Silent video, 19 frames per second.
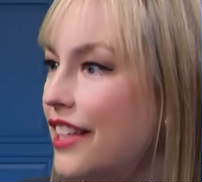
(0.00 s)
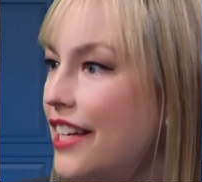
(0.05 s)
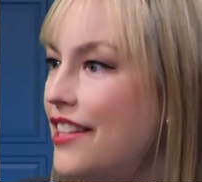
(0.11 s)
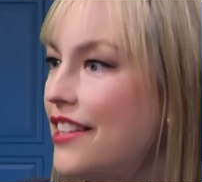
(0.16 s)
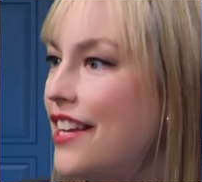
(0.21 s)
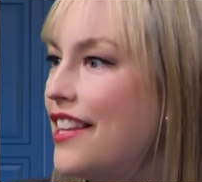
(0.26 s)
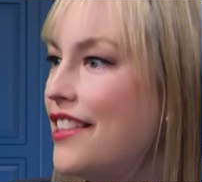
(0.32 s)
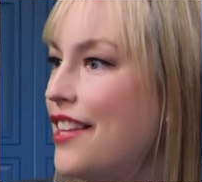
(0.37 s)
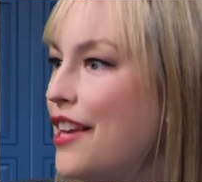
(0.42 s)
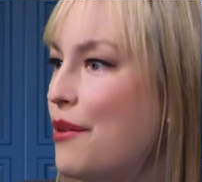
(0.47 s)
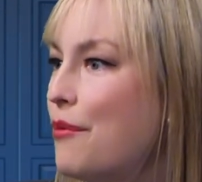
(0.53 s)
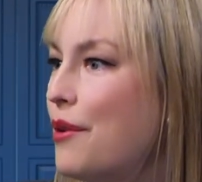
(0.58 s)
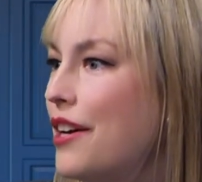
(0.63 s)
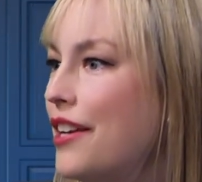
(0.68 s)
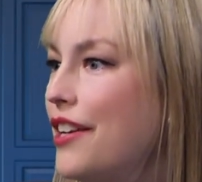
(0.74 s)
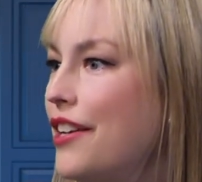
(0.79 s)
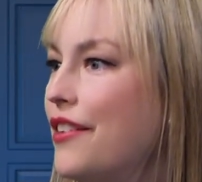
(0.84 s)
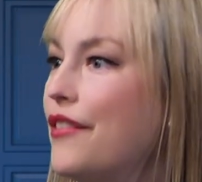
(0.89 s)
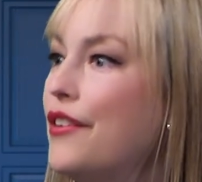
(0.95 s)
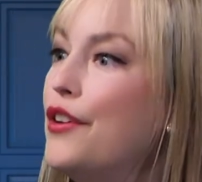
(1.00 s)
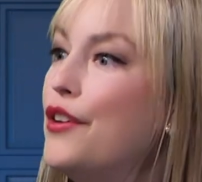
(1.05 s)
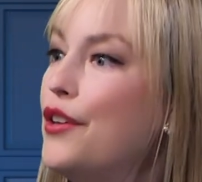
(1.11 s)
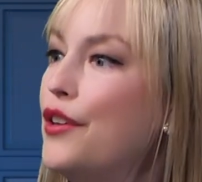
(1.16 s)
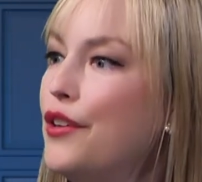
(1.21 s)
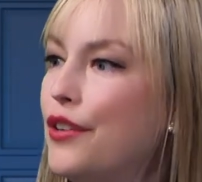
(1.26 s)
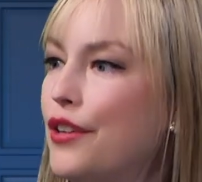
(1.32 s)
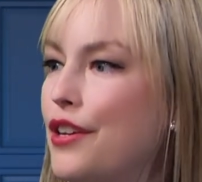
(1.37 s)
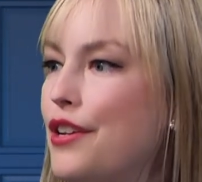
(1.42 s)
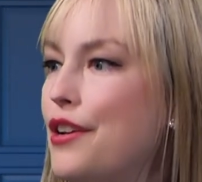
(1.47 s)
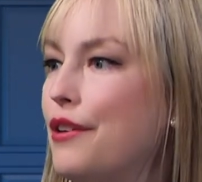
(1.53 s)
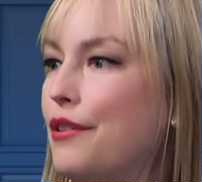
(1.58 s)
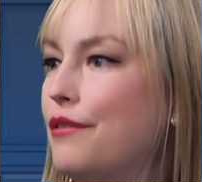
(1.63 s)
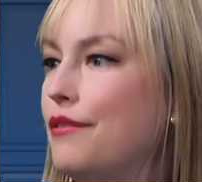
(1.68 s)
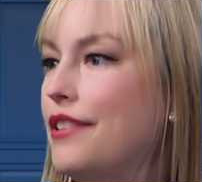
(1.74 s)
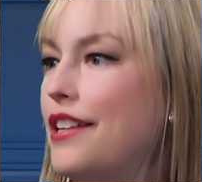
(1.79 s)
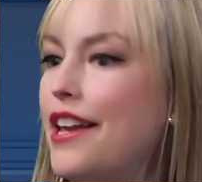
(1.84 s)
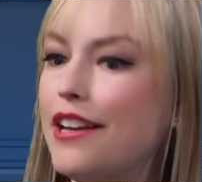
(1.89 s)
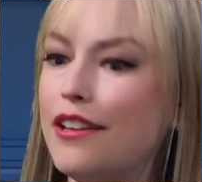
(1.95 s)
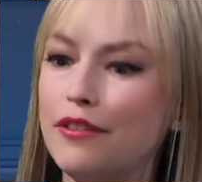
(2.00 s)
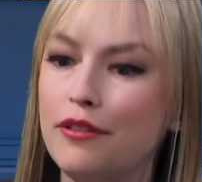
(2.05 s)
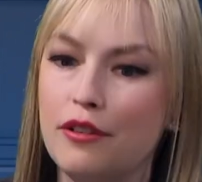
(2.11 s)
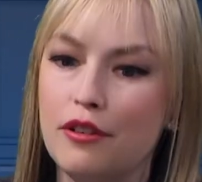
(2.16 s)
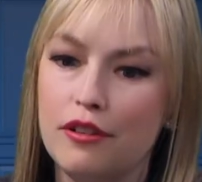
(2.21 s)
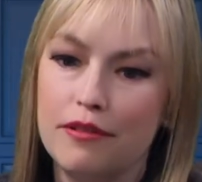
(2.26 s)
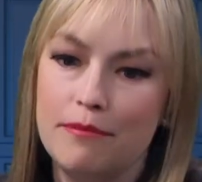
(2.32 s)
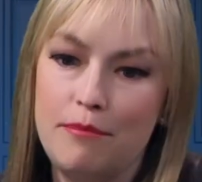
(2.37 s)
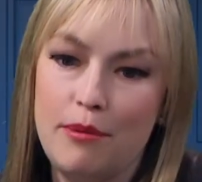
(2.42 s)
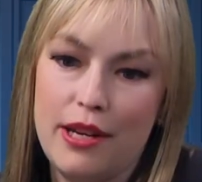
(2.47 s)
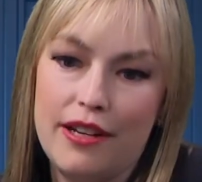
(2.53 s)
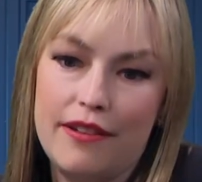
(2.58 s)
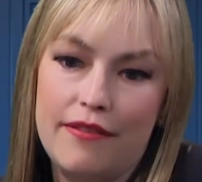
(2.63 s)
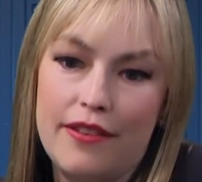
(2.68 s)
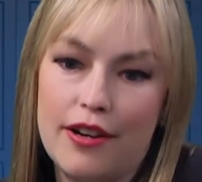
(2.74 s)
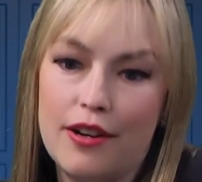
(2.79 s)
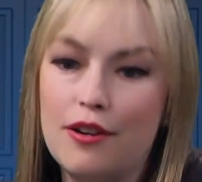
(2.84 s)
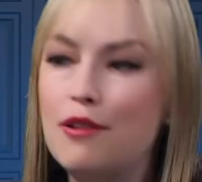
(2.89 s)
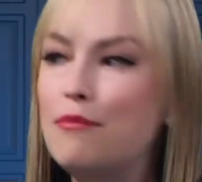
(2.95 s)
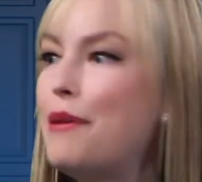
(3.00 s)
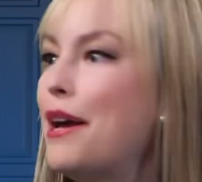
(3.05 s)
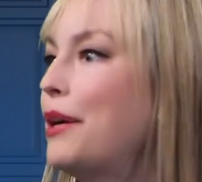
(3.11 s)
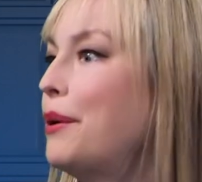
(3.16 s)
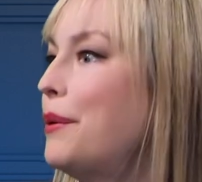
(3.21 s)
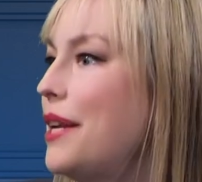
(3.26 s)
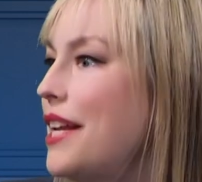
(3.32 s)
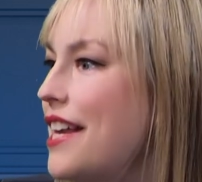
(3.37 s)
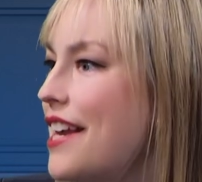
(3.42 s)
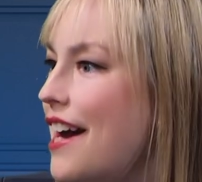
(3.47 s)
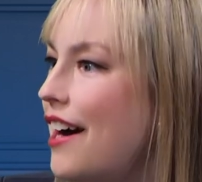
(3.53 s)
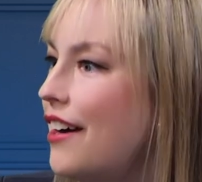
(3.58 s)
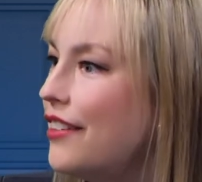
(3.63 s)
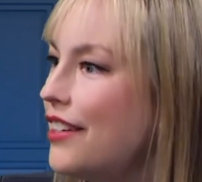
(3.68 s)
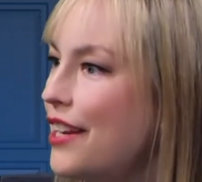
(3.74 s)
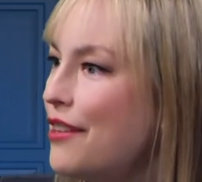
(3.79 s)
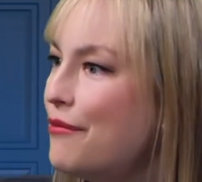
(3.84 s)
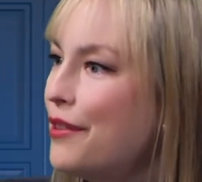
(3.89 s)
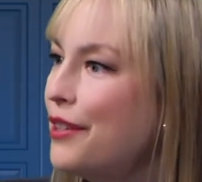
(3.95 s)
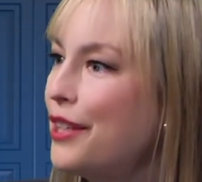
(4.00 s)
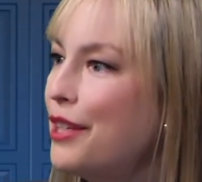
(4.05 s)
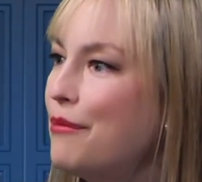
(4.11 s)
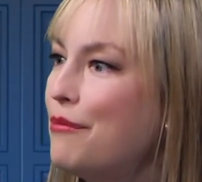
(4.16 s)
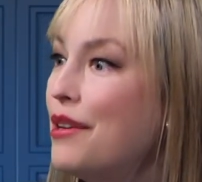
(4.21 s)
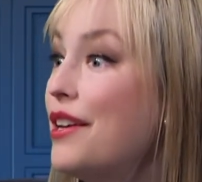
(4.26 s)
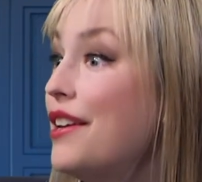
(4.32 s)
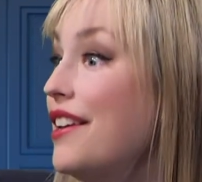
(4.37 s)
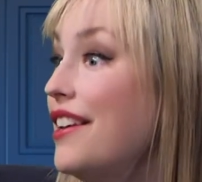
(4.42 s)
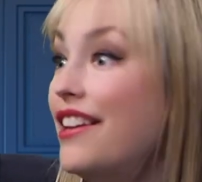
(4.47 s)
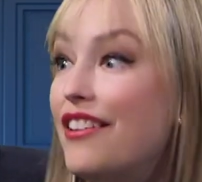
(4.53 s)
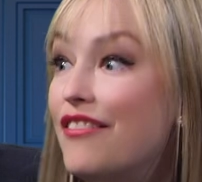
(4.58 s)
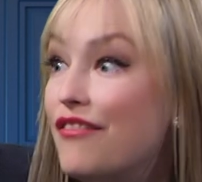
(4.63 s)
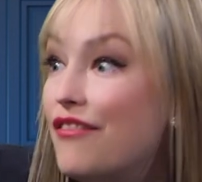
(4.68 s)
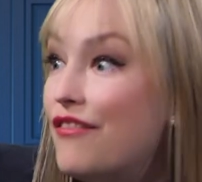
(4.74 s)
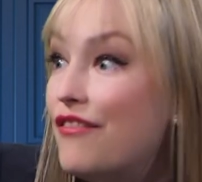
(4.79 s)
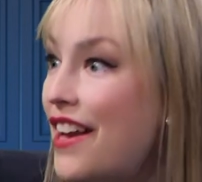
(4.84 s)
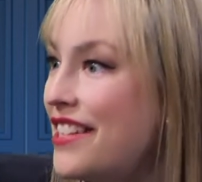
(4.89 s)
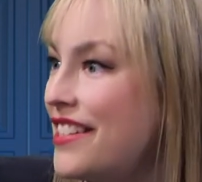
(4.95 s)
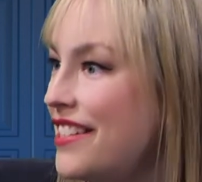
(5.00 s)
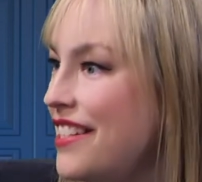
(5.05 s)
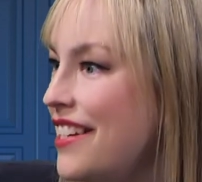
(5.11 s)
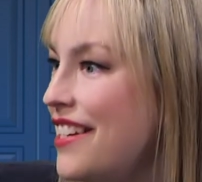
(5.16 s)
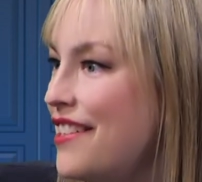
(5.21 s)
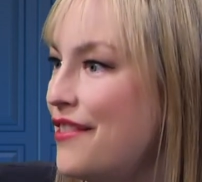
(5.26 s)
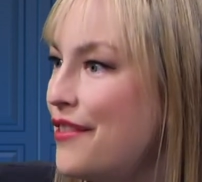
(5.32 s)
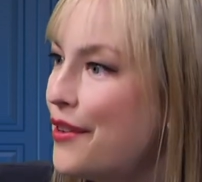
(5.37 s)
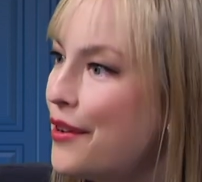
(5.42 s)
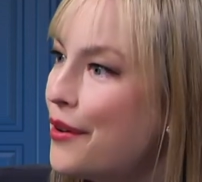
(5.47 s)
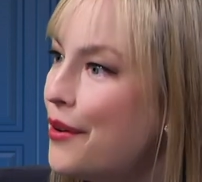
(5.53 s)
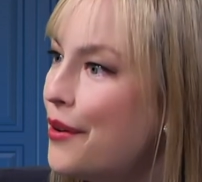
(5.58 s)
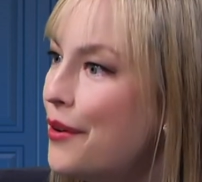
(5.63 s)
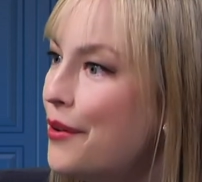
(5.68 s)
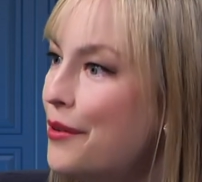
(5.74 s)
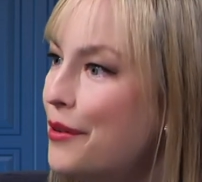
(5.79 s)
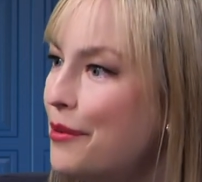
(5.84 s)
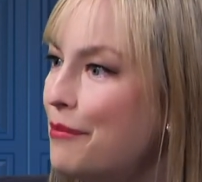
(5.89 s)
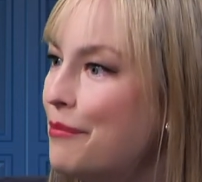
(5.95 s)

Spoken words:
and they want to, you know, take a little bit of their home equity out and really invest it in their home.